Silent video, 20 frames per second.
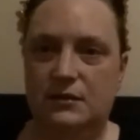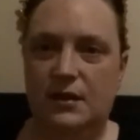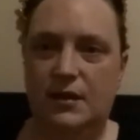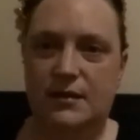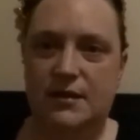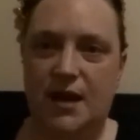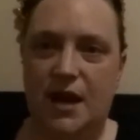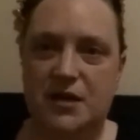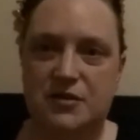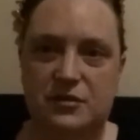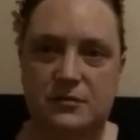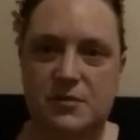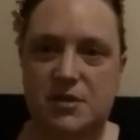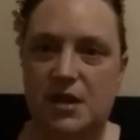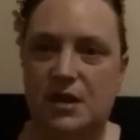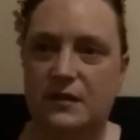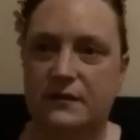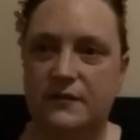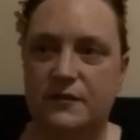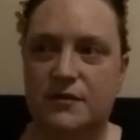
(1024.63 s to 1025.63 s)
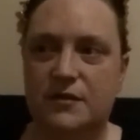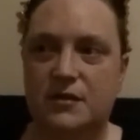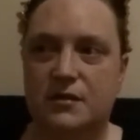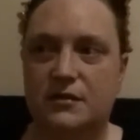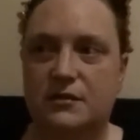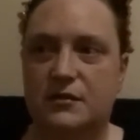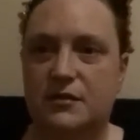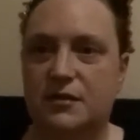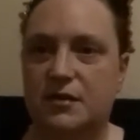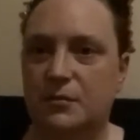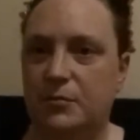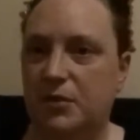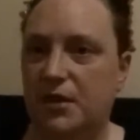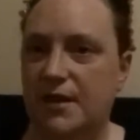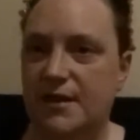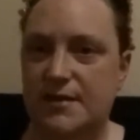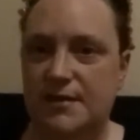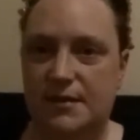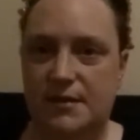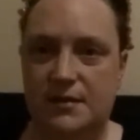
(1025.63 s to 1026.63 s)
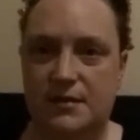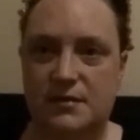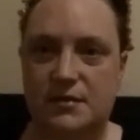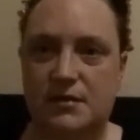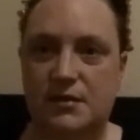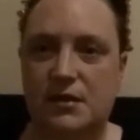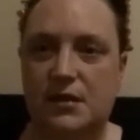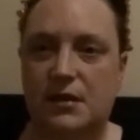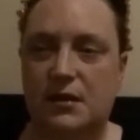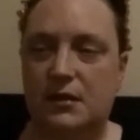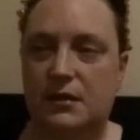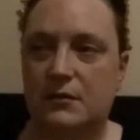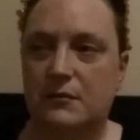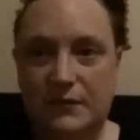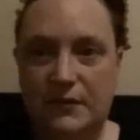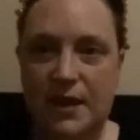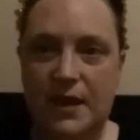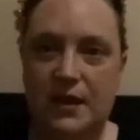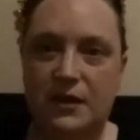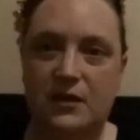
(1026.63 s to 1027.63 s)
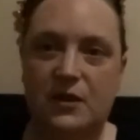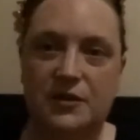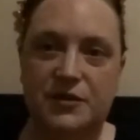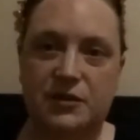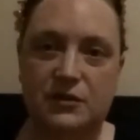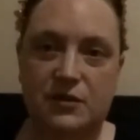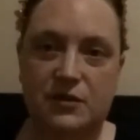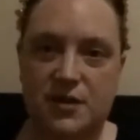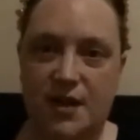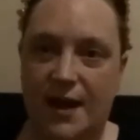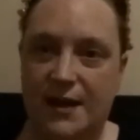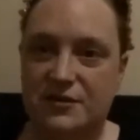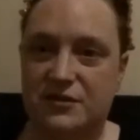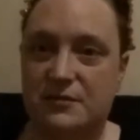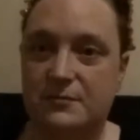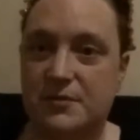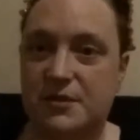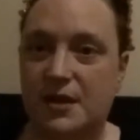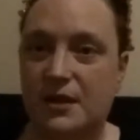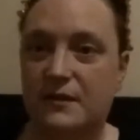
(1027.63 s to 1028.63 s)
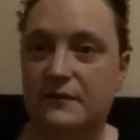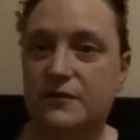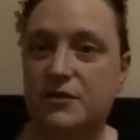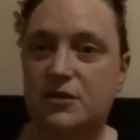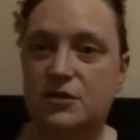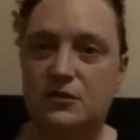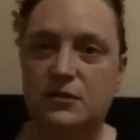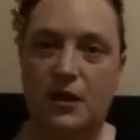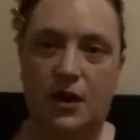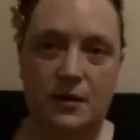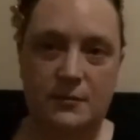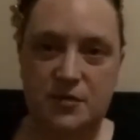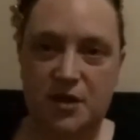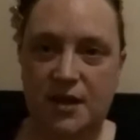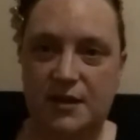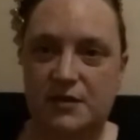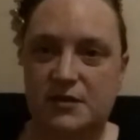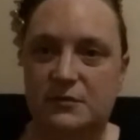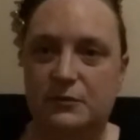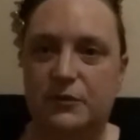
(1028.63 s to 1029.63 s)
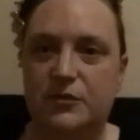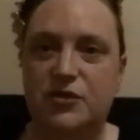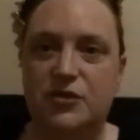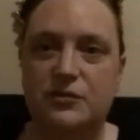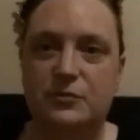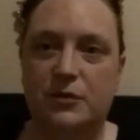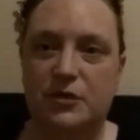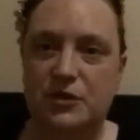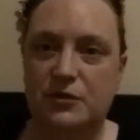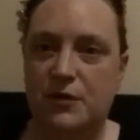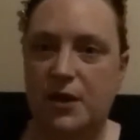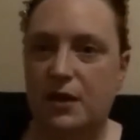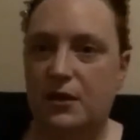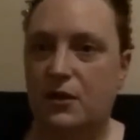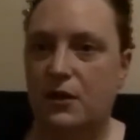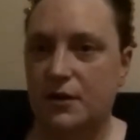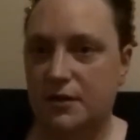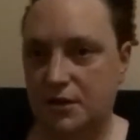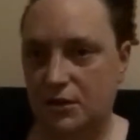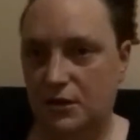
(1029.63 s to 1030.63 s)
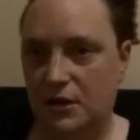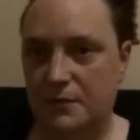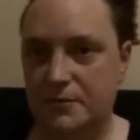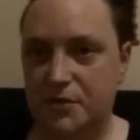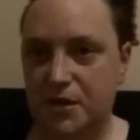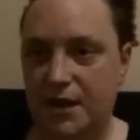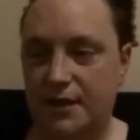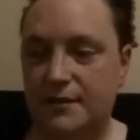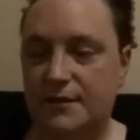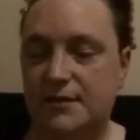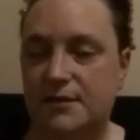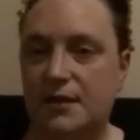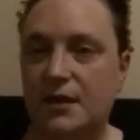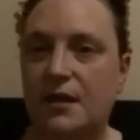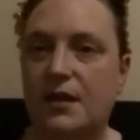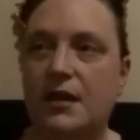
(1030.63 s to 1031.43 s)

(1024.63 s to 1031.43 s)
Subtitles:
attach themselves to places. They can also attach themselves to objects, which is where you get haunted objects.